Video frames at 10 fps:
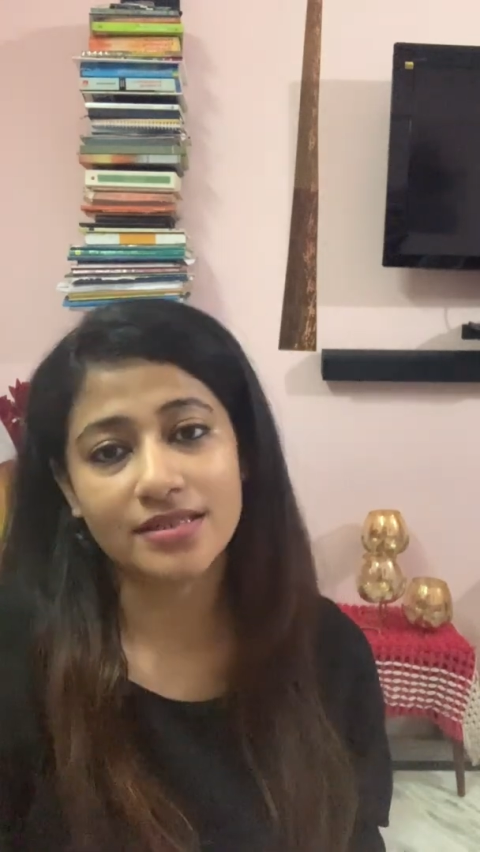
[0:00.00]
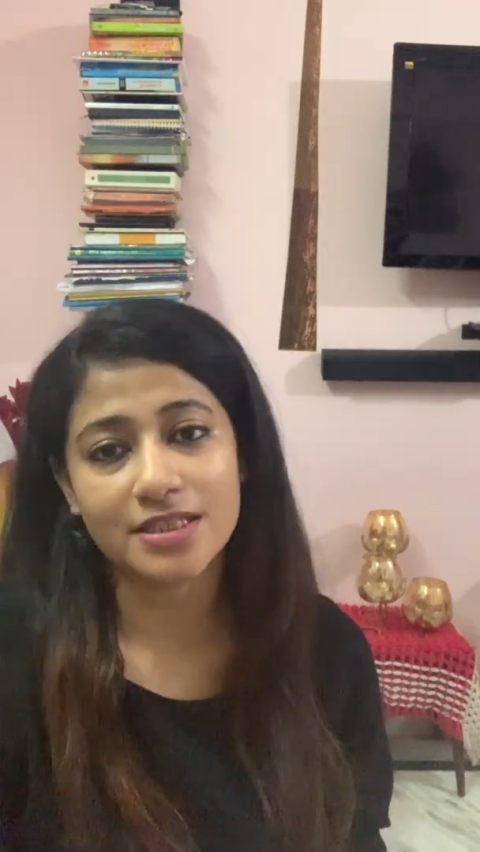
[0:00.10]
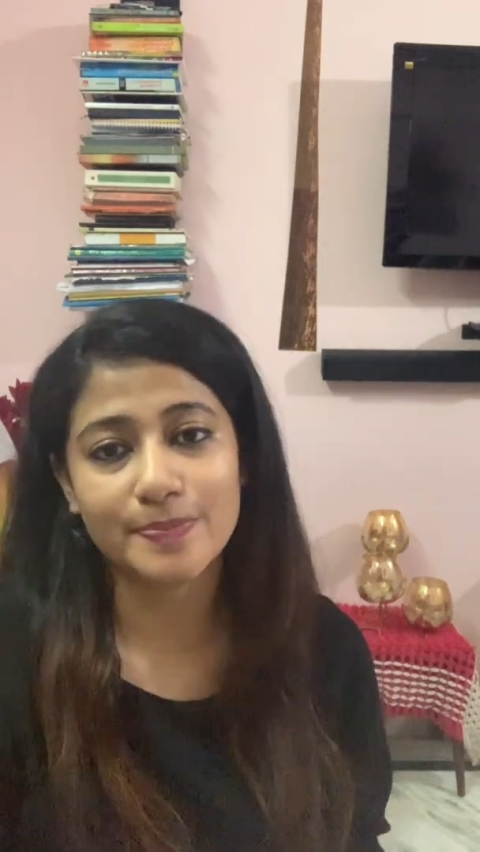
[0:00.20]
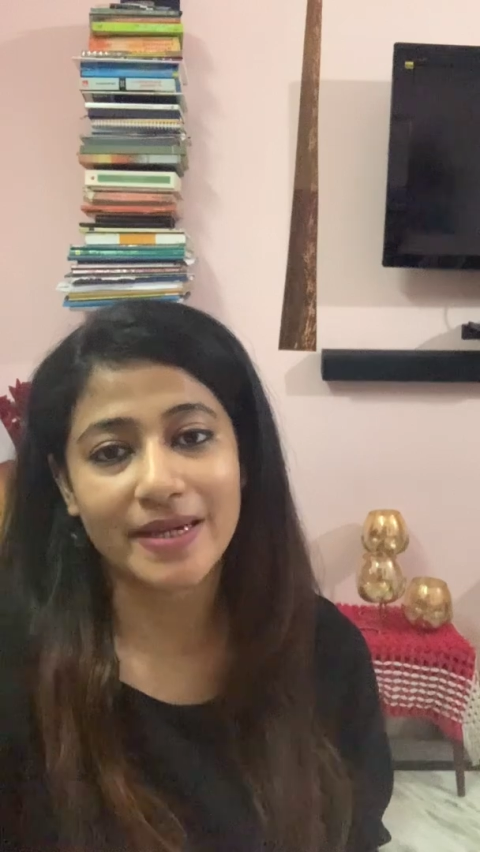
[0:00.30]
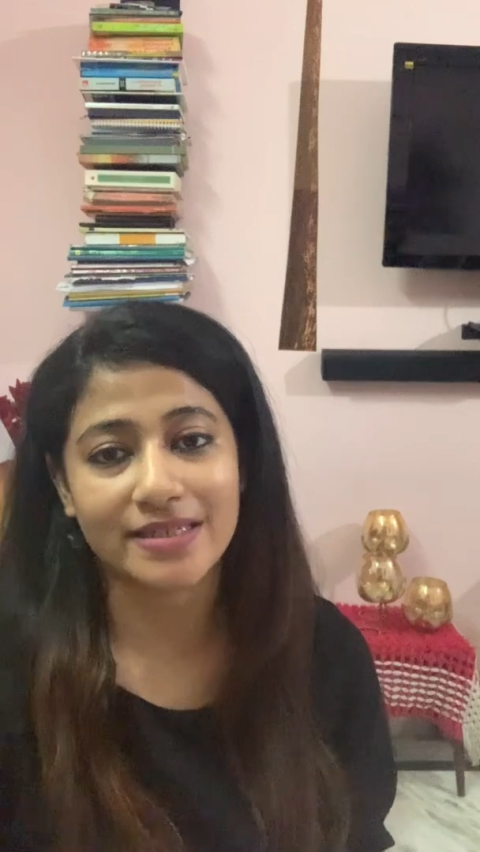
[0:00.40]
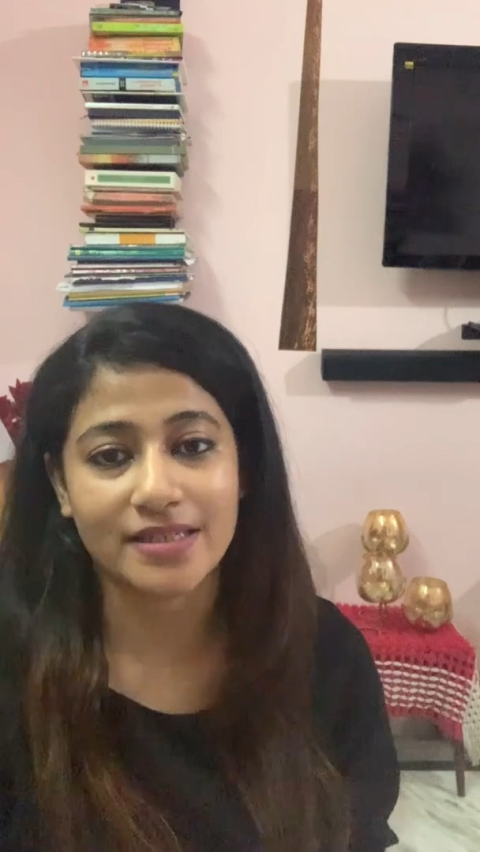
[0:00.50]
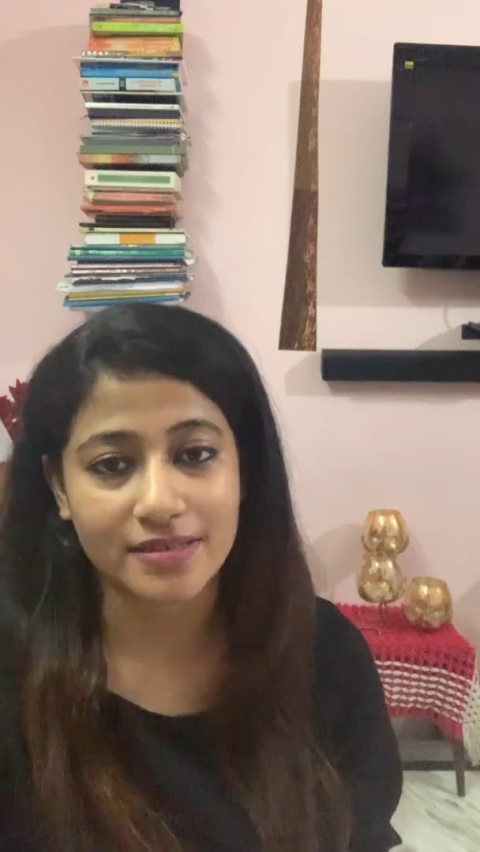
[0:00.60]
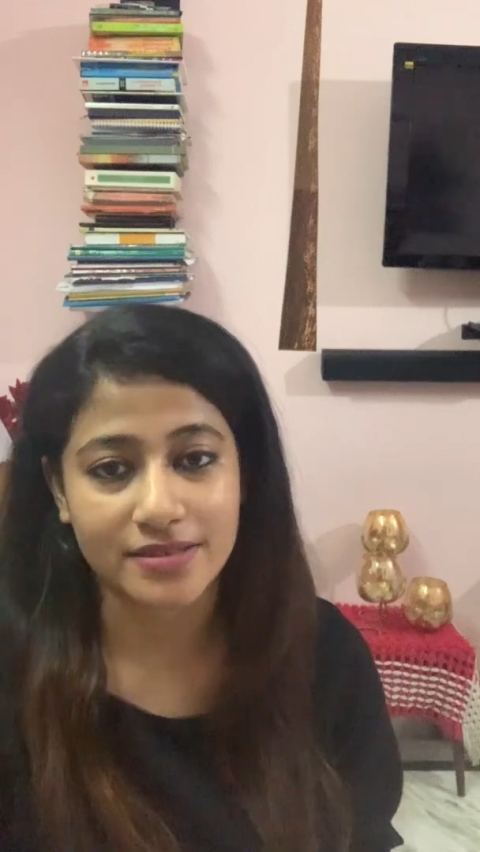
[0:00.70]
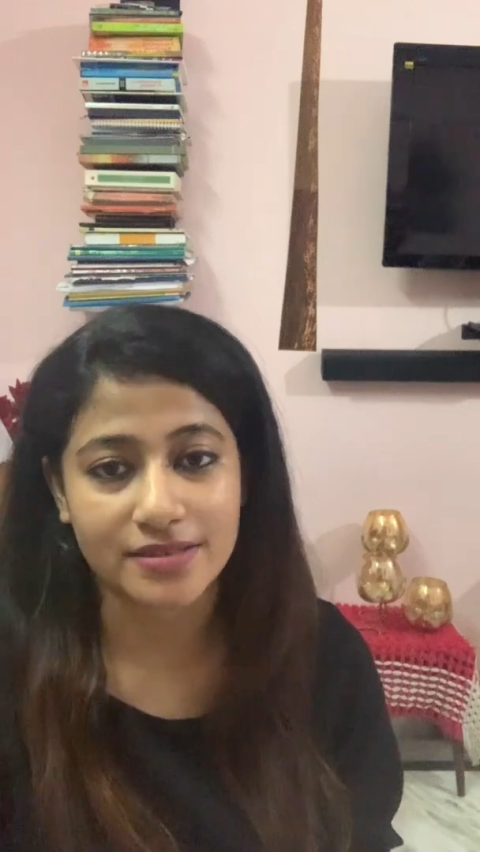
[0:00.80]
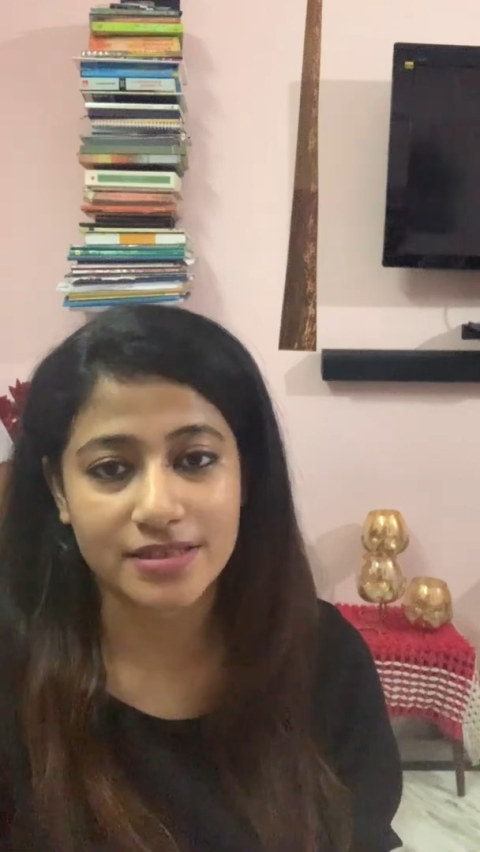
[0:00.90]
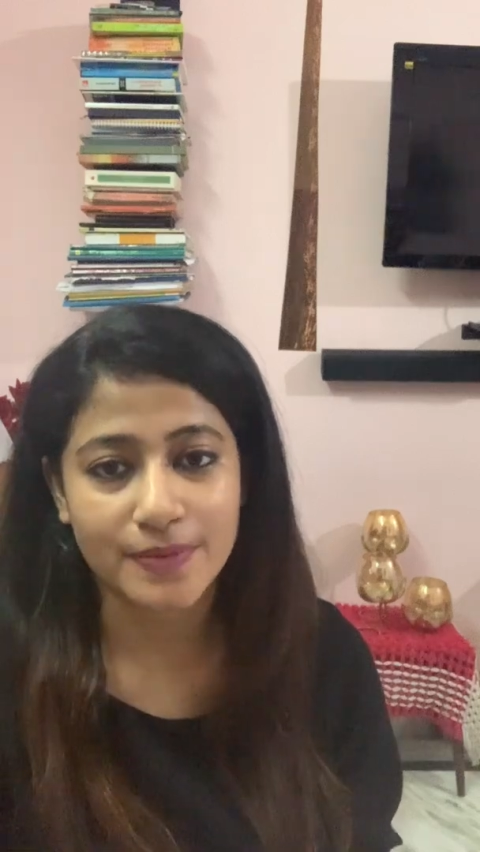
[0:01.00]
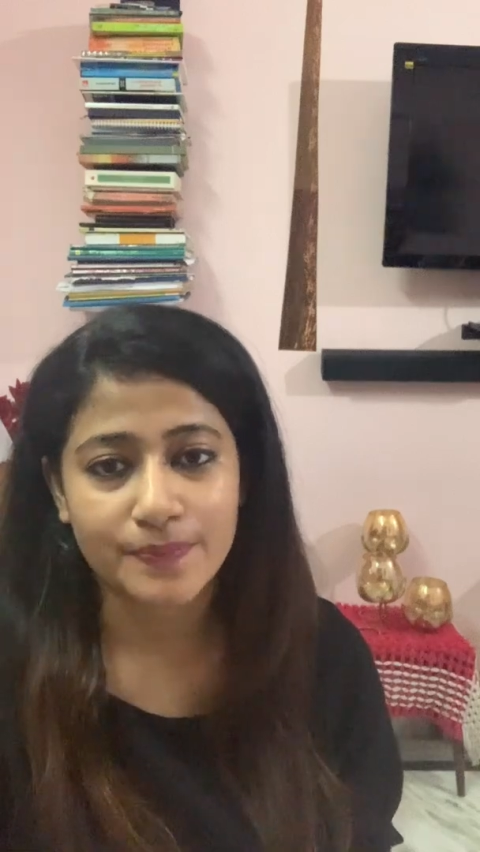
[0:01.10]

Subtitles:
spectators.